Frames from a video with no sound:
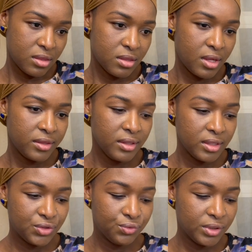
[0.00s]
I think
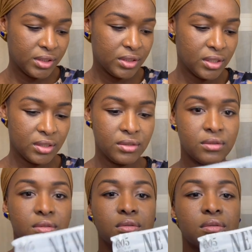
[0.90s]
that's really good.
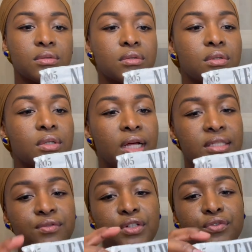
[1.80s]

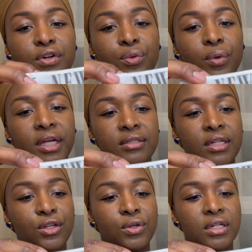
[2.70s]
Lots of different ways
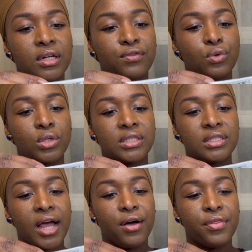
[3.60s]
that you can, of course,
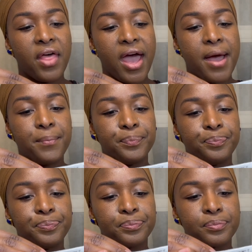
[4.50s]
style that
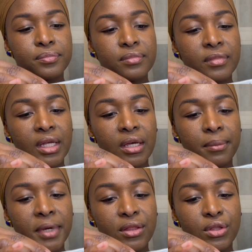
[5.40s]

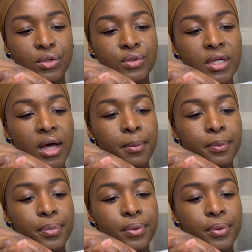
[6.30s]
and make those up.